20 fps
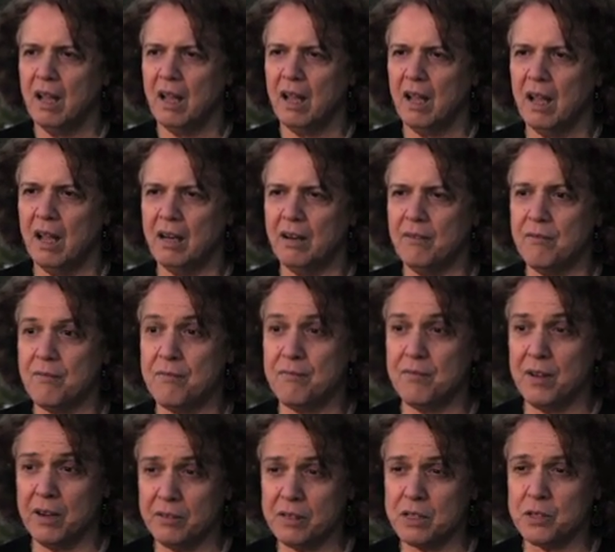and a
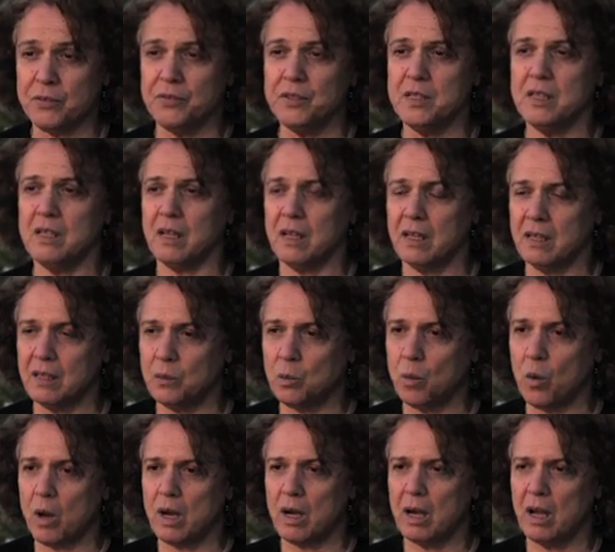very sophisticated
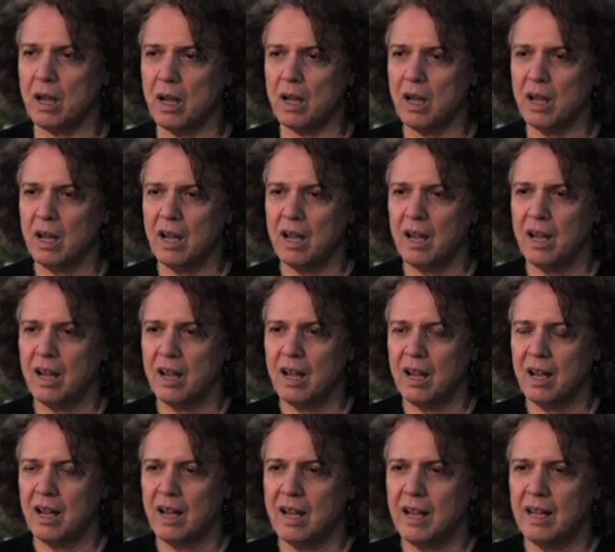one,
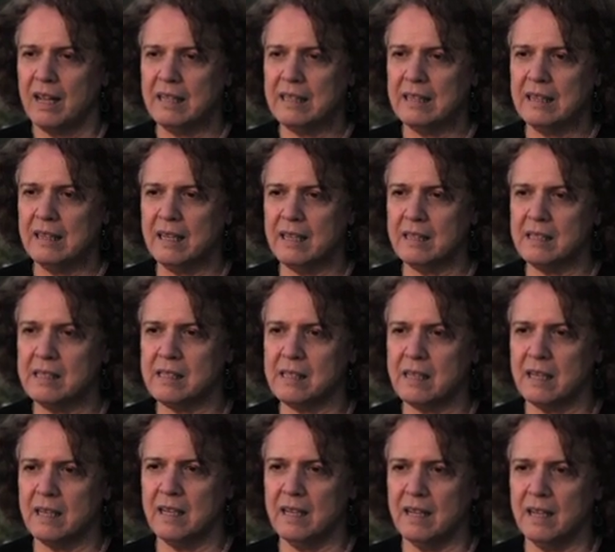that
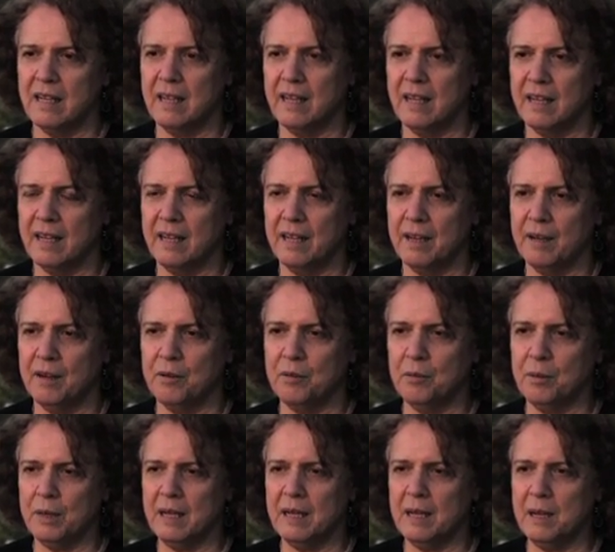
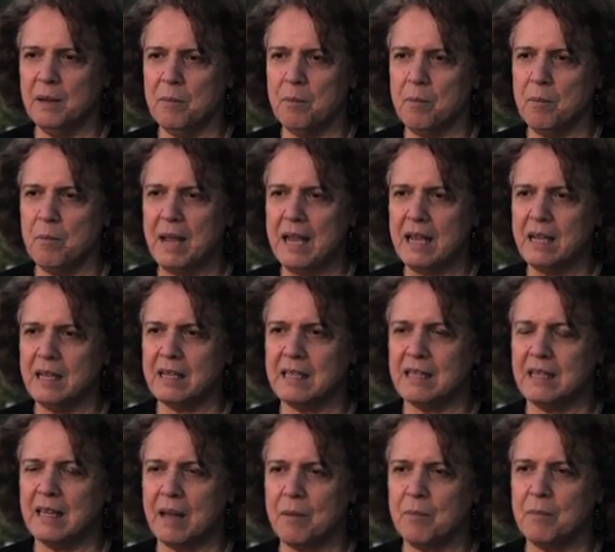really make
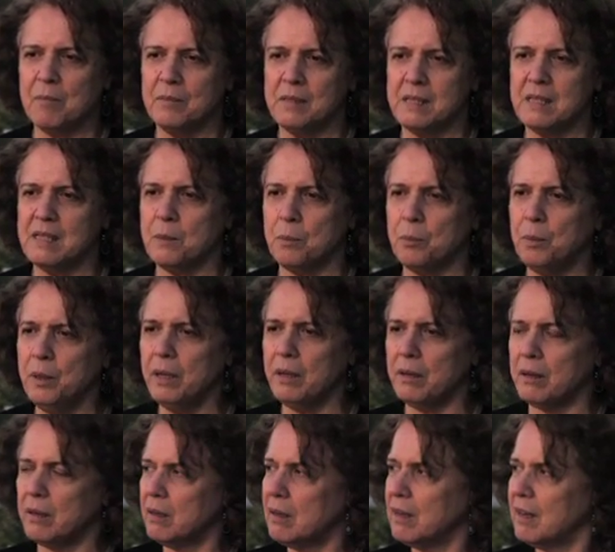them
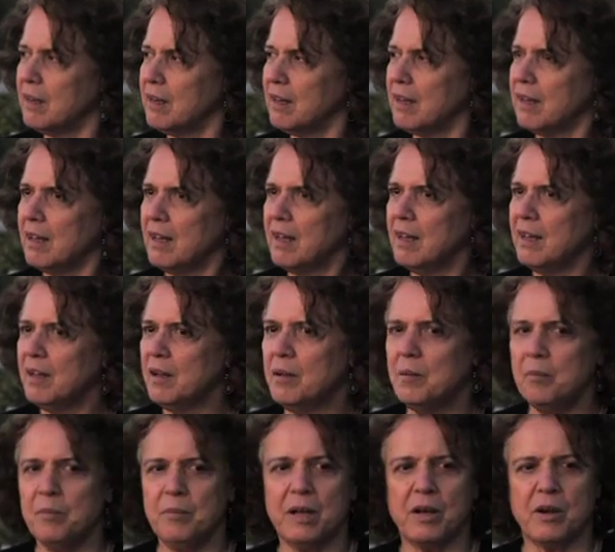disappear.
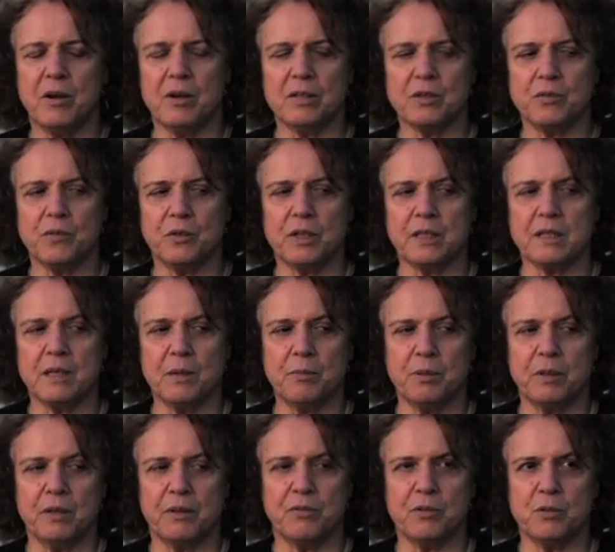Because, for
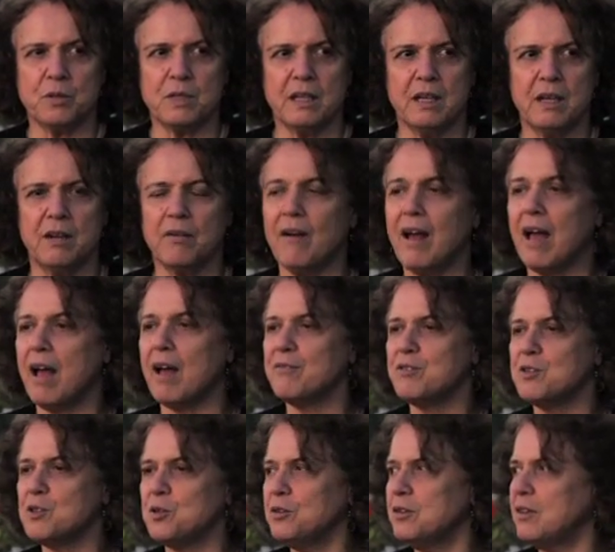example, if you see
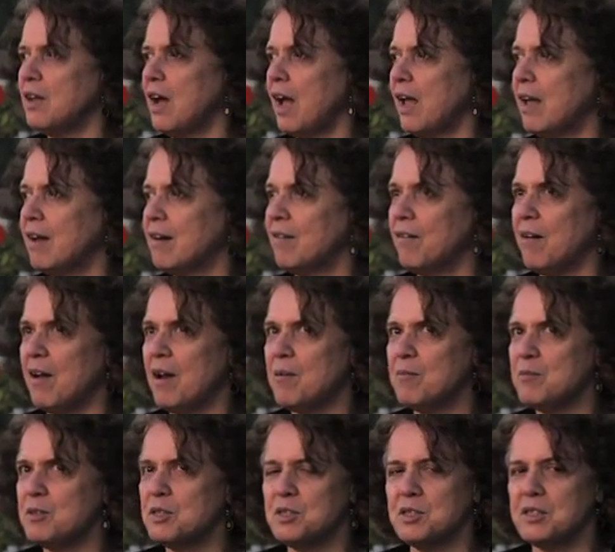graphs or
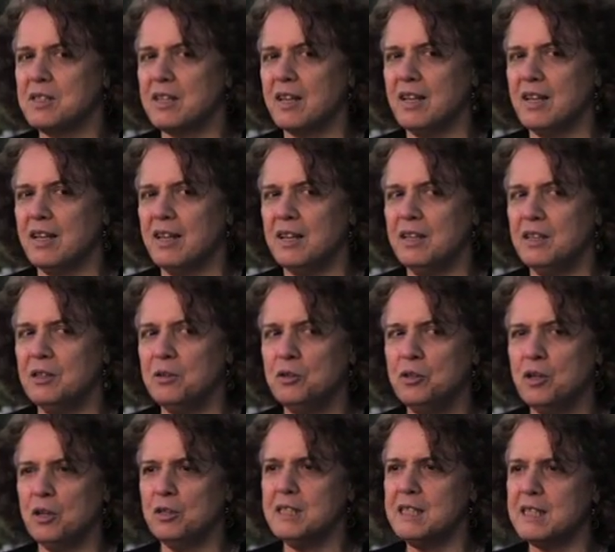diagrams, you
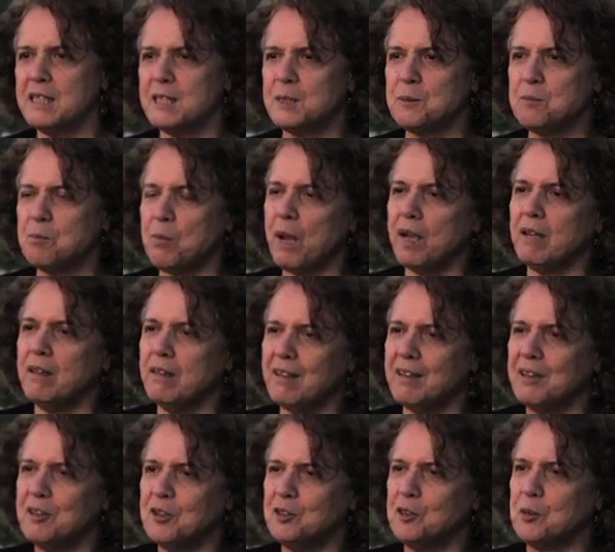don't suspect they
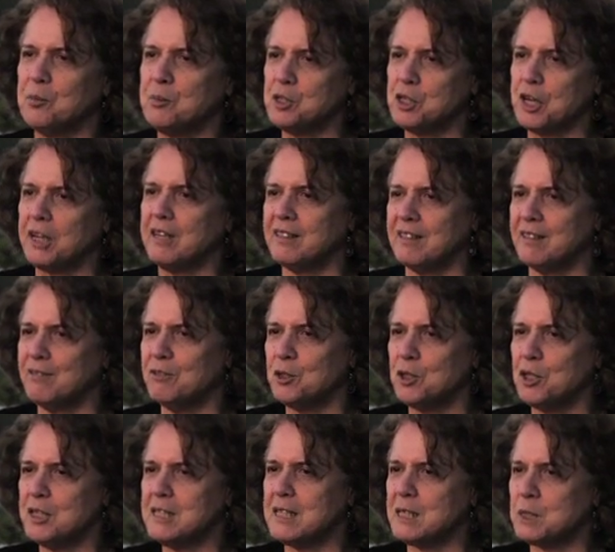are not objective. You
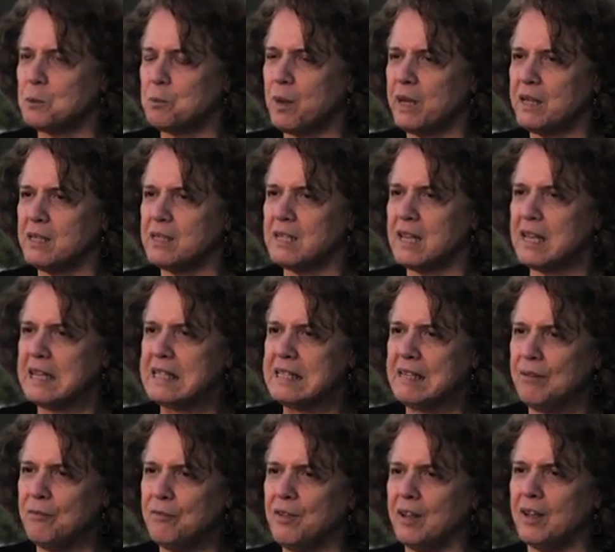don't suspect
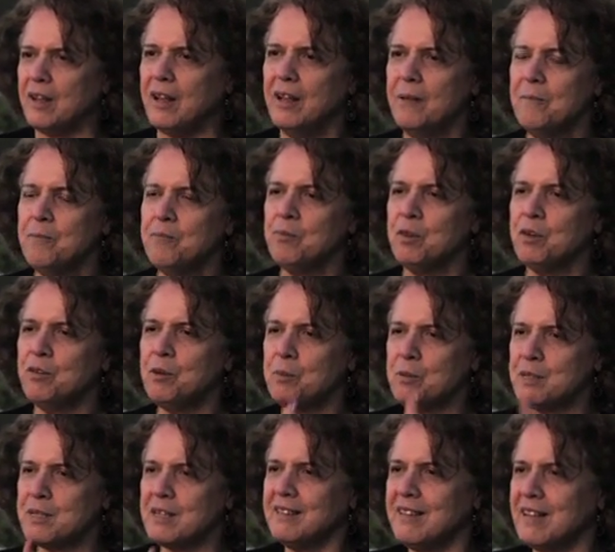scientific
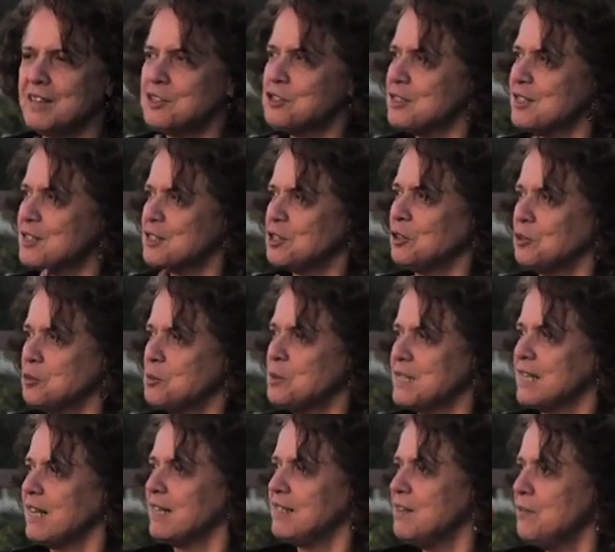representations not to be
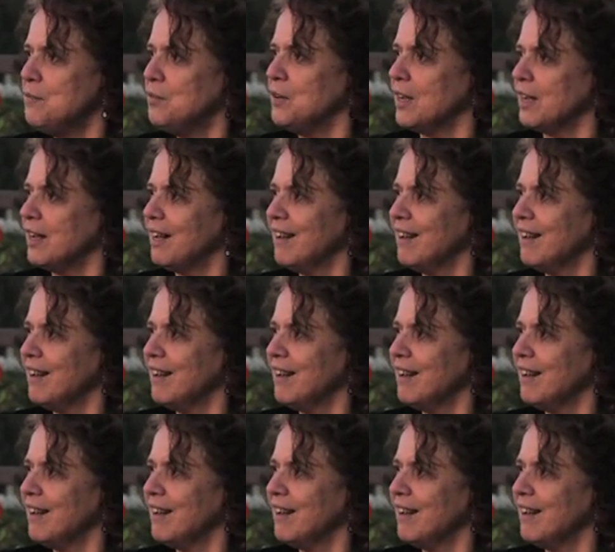scientific.